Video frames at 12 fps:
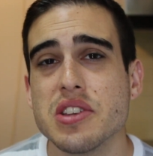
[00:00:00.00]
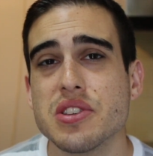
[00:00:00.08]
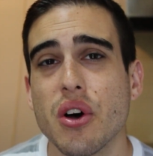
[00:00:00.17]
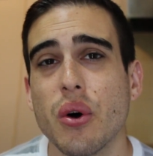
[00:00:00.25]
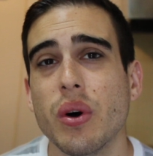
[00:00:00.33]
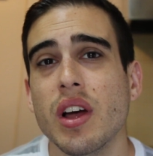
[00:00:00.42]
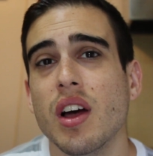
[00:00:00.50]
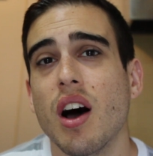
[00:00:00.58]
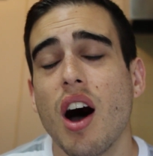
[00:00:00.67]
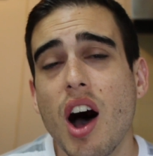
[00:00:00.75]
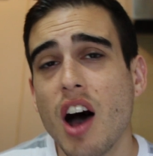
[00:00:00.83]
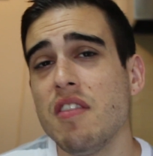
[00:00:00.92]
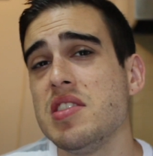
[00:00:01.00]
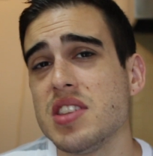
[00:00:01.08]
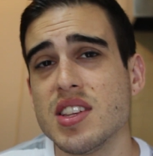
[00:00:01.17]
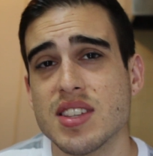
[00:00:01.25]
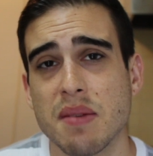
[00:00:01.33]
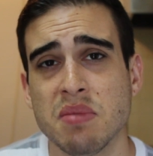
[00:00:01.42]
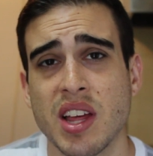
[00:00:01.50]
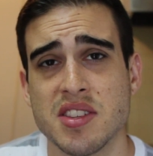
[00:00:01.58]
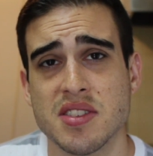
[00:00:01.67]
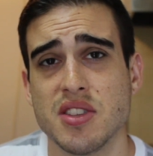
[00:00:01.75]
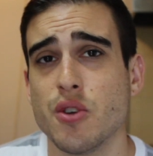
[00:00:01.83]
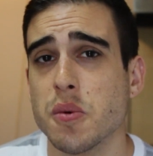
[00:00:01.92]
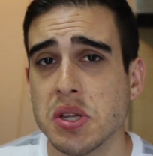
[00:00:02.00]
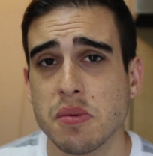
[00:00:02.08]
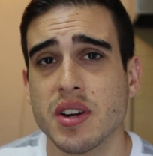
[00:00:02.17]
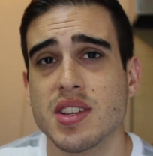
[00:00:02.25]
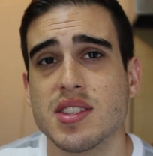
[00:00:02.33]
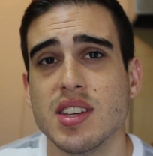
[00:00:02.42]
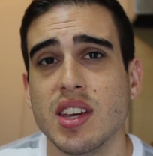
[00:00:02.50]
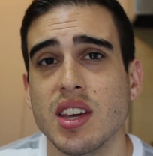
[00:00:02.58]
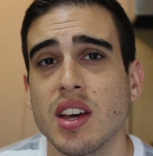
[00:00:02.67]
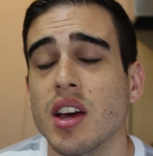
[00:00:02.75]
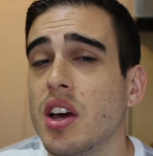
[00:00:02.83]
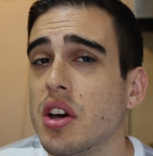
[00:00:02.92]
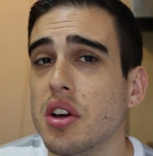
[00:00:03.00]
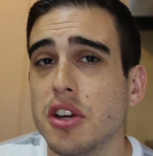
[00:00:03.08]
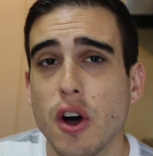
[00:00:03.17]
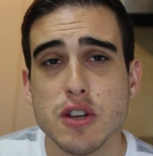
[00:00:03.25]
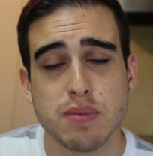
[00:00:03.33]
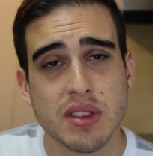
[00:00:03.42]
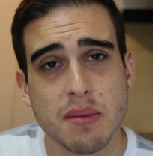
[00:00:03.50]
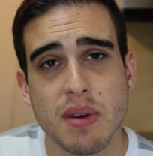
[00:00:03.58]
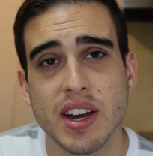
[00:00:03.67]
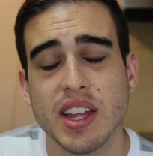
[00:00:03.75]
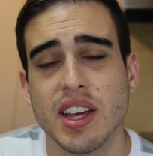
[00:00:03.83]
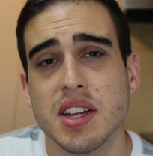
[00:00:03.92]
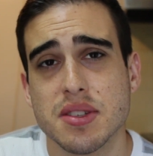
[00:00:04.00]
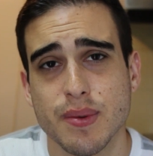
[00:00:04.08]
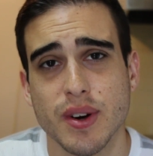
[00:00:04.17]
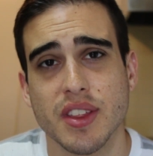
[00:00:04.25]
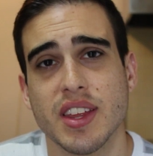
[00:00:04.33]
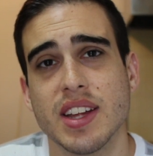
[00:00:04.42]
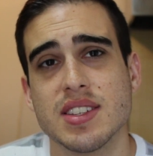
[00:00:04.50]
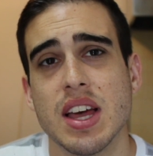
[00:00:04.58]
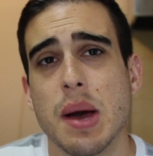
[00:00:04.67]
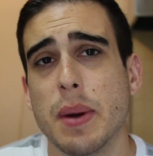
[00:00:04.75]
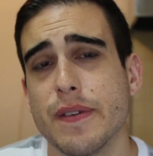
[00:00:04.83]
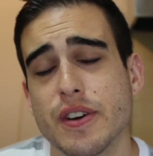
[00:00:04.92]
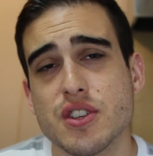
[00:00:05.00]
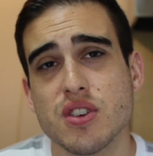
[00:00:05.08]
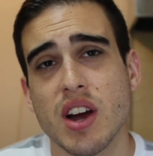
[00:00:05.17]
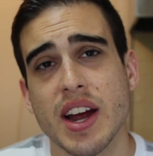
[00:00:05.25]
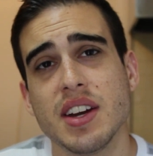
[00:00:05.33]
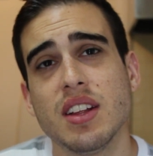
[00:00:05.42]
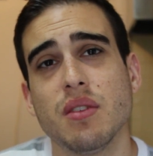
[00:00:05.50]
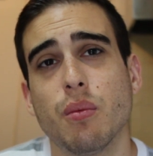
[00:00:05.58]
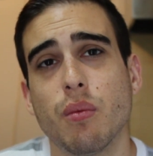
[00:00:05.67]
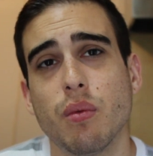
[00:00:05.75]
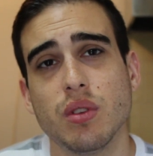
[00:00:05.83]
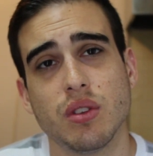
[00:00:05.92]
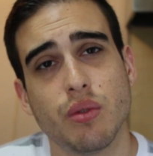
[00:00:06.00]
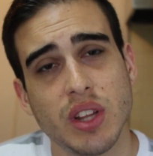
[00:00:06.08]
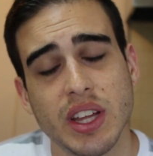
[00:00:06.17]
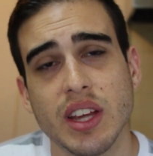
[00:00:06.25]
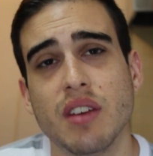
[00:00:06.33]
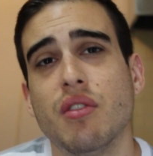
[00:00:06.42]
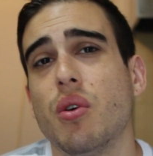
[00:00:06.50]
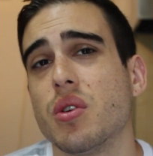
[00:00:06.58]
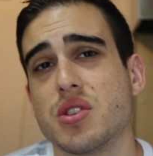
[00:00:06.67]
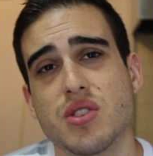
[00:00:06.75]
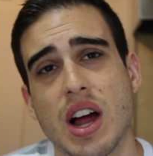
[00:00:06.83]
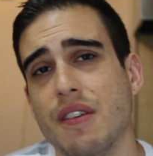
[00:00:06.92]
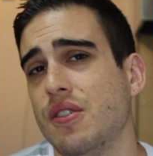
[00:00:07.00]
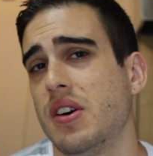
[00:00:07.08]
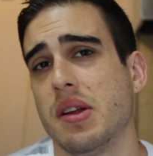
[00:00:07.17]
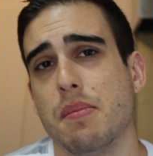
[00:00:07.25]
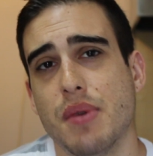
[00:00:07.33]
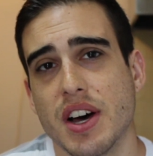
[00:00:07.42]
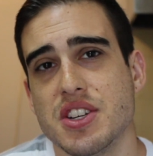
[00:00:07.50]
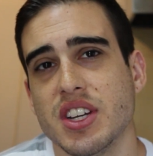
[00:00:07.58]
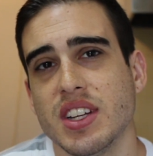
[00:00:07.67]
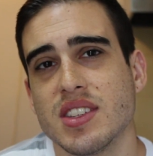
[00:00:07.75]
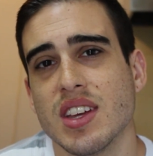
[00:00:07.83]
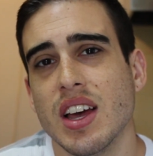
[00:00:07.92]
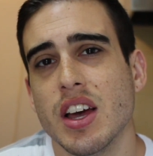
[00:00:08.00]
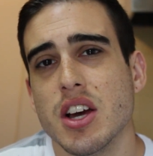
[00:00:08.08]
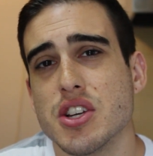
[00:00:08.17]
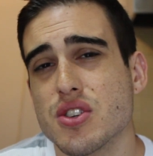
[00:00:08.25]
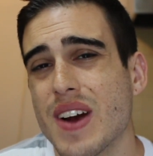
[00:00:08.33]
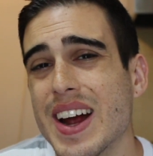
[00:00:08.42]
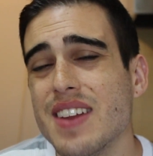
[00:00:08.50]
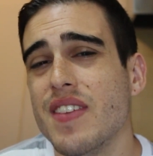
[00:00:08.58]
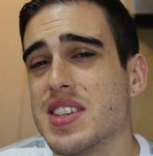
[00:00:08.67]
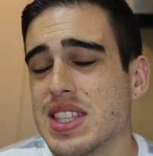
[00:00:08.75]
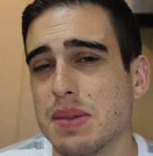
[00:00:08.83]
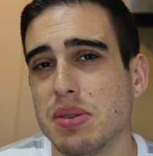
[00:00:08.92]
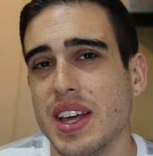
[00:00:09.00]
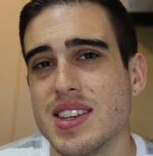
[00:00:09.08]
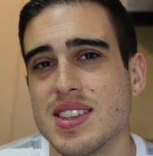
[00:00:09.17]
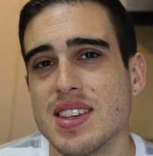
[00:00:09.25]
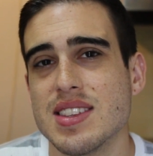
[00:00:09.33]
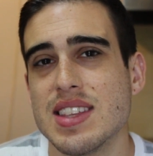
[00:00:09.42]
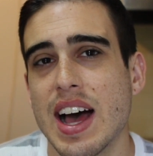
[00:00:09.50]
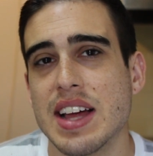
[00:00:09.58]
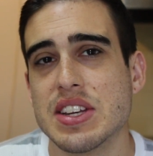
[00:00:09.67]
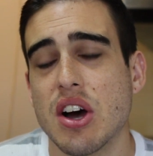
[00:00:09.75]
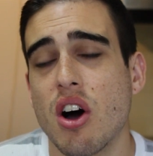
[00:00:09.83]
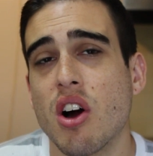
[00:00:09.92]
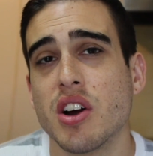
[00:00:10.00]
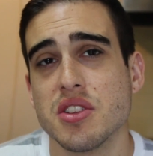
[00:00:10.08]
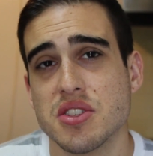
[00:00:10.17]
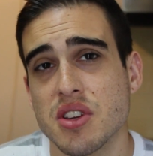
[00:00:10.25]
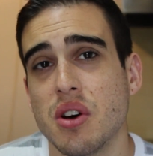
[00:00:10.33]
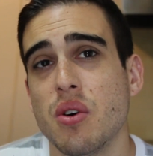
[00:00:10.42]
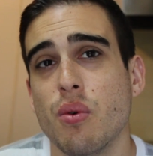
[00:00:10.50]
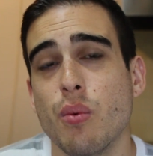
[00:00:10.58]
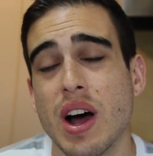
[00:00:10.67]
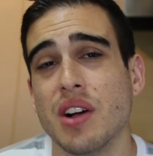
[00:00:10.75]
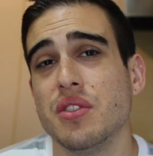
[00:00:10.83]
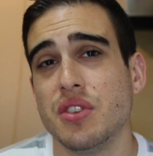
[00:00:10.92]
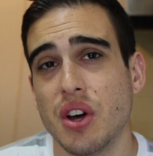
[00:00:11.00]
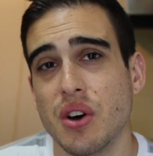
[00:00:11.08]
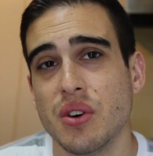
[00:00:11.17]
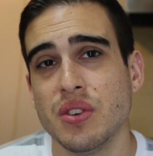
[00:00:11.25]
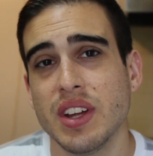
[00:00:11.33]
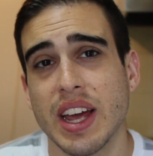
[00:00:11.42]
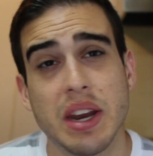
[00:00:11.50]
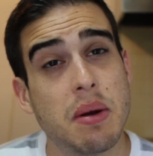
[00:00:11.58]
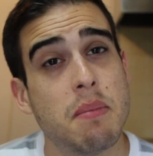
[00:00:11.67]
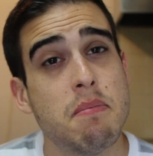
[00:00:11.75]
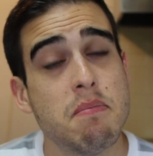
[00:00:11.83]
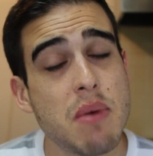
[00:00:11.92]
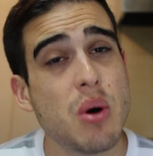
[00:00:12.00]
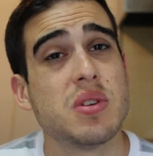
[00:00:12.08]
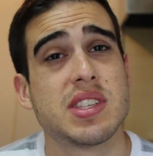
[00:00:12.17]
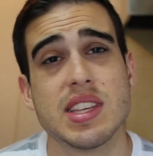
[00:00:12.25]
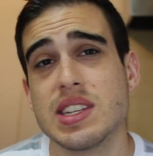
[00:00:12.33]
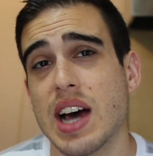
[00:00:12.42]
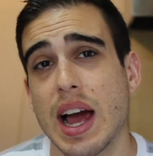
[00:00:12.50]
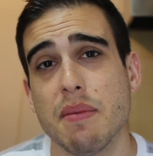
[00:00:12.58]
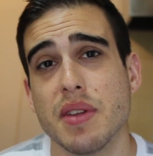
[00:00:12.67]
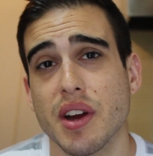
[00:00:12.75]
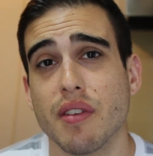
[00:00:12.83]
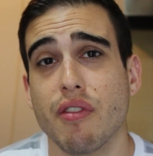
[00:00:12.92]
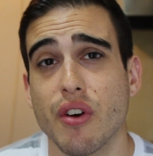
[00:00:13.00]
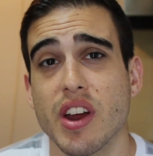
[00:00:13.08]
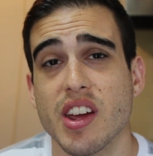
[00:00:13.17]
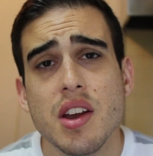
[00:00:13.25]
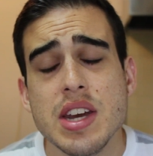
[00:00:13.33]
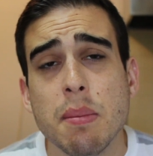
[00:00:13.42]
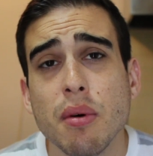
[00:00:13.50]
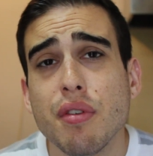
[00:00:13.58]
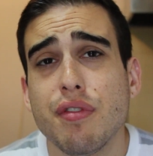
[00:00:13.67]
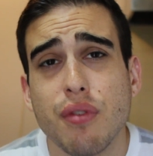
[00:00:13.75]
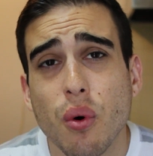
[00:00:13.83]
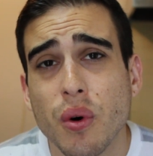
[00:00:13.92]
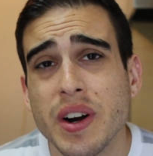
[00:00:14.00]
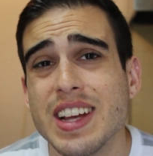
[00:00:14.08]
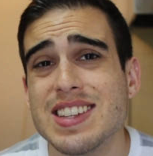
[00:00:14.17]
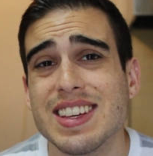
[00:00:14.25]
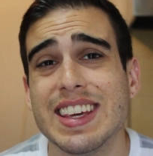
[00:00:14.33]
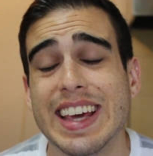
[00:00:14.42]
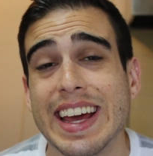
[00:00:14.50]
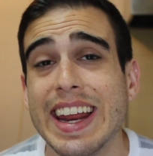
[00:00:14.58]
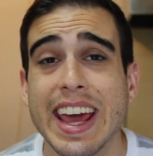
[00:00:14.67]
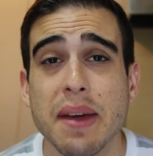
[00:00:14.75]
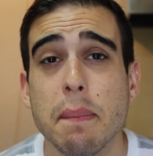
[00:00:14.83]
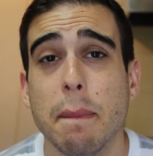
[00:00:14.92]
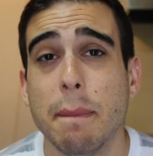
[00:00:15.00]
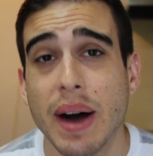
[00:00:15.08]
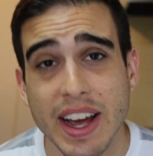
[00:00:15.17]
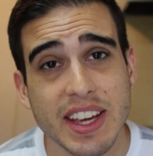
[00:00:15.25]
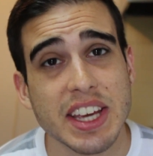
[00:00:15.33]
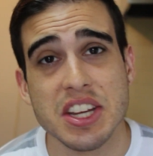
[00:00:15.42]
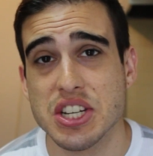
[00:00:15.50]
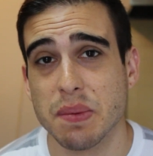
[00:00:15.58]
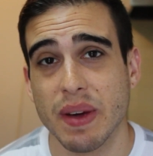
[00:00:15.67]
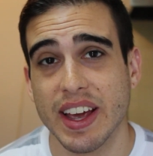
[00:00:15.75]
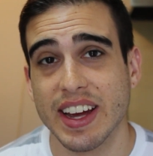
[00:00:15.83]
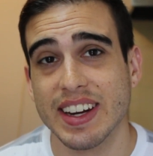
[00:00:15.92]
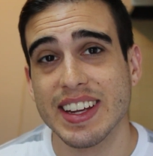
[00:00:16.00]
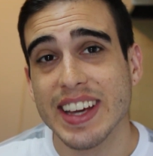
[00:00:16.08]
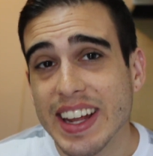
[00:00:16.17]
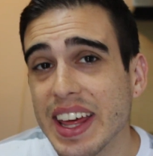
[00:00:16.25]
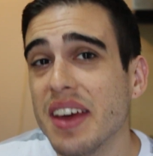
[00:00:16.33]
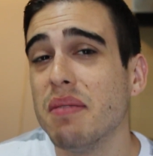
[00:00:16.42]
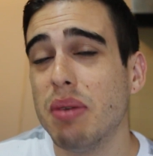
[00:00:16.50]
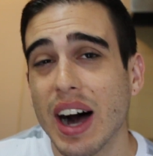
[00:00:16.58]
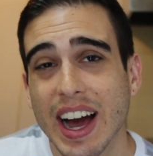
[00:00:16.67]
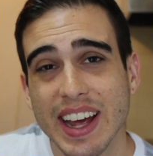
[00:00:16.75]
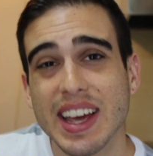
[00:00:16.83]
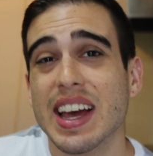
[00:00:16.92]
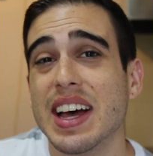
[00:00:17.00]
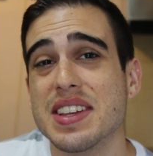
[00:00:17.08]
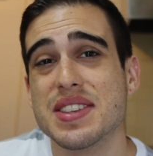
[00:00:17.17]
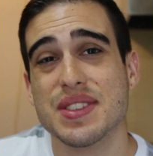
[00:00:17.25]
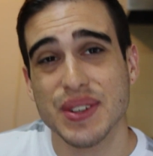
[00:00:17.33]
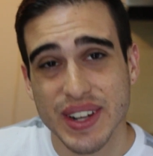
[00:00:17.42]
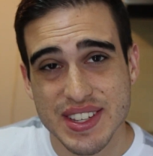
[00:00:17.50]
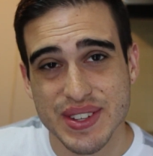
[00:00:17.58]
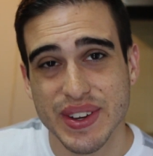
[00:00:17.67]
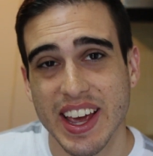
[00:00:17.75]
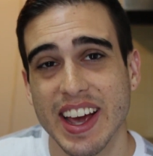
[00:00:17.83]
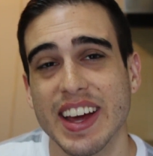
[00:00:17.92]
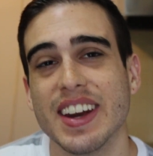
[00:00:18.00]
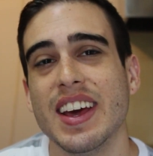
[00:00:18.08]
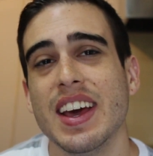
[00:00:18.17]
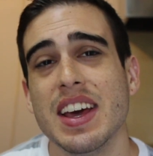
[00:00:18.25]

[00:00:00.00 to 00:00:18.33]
So obviously some places that you really want to see, go spend the money, it's worth it. But if you're trying to live or travel on a budget, try to visit the places that aren't so well known, and most of the time they're free. Number four is get a bike in Japan. Get a bike as soon as you can.